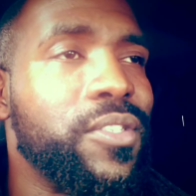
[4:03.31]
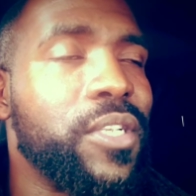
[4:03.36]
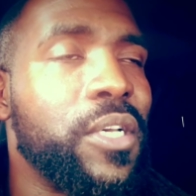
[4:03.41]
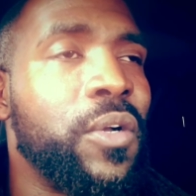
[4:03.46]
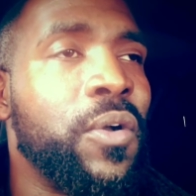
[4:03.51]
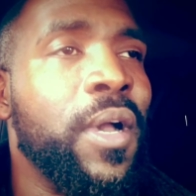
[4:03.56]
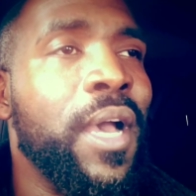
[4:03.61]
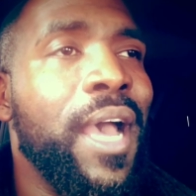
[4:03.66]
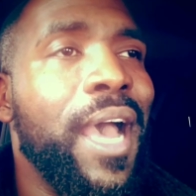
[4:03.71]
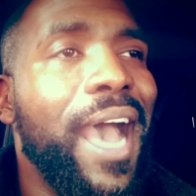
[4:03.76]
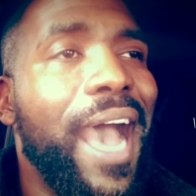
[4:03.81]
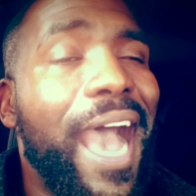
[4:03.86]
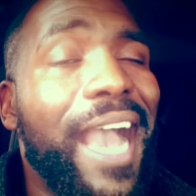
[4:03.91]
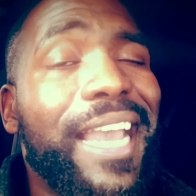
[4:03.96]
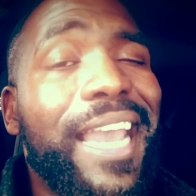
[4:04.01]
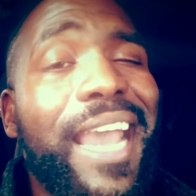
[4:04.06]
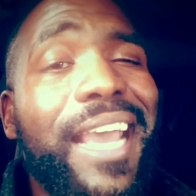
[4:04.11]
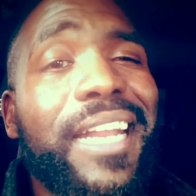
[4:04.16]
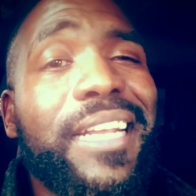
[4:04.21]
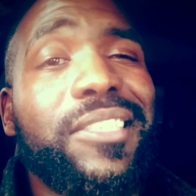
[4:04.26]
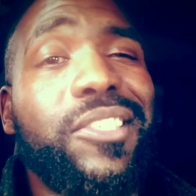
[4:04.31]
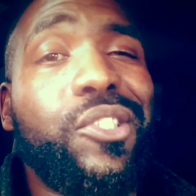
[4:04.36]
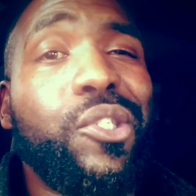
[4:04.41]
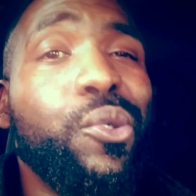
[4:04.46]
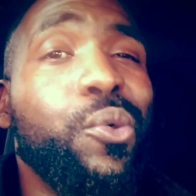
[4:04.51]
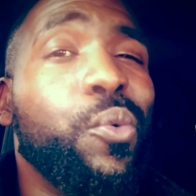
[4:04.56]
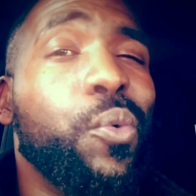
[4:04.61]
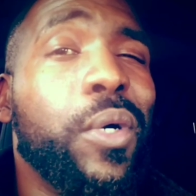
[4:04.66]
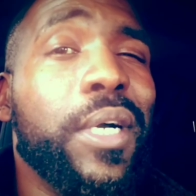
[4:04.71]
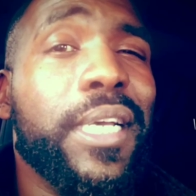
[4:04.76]
So I got it
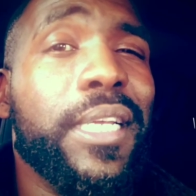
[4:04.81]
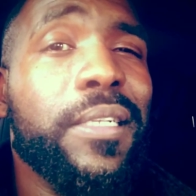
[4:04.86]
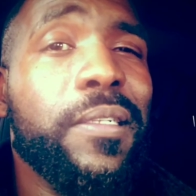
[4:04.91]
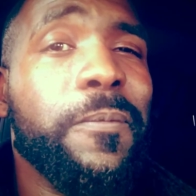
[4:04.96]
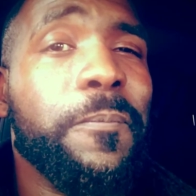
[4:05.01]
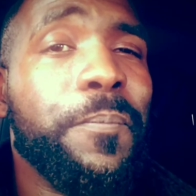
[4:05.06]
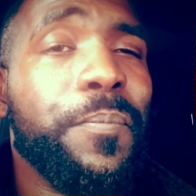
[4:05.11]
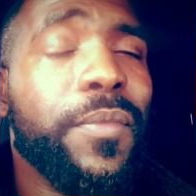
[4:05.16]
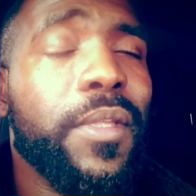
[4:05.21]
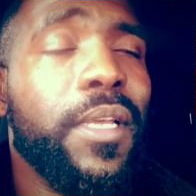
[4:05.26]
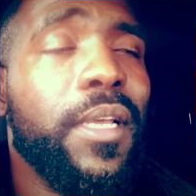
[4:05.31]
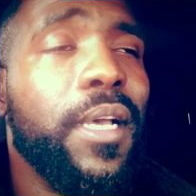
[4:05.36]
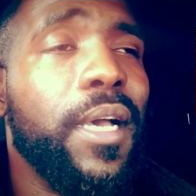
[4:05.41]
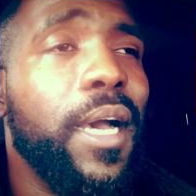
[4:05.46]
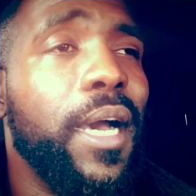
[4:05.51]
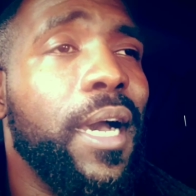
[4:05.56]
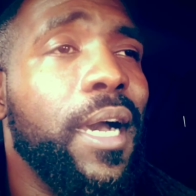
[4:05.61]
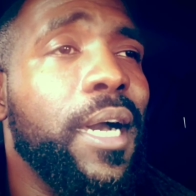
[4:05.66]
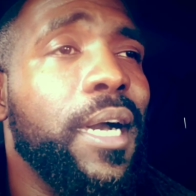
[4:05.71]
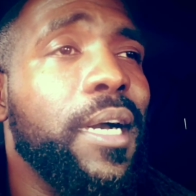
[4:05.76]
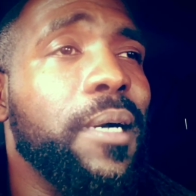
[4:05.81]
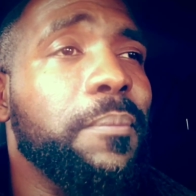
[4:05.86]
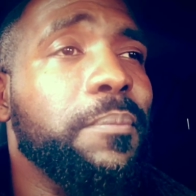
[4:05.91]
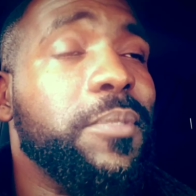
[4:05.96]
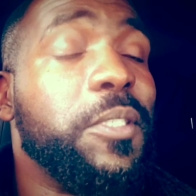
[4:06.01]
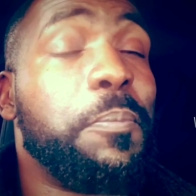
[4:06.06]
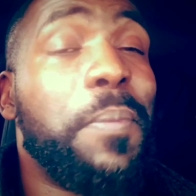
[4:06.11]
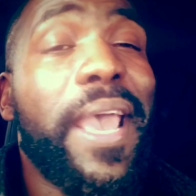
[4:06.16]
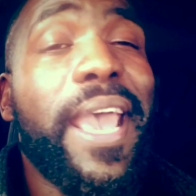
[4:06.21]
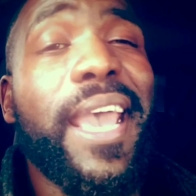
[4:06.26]
2-1 um,
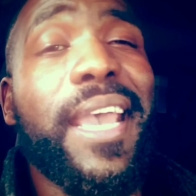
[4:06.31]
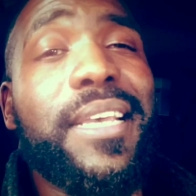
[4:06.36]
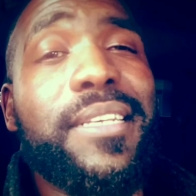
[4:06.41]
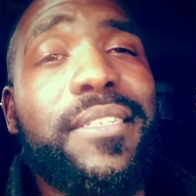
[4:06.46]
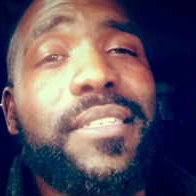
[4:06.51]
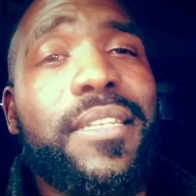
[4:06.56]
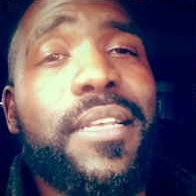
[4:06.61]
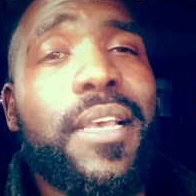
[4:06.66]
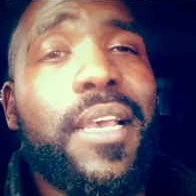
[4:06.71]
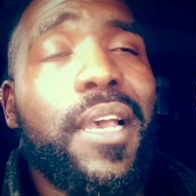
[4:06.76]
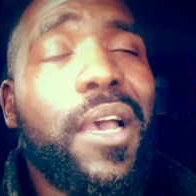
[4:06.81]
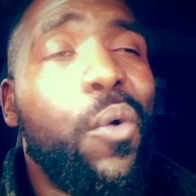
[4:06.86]
Spazz.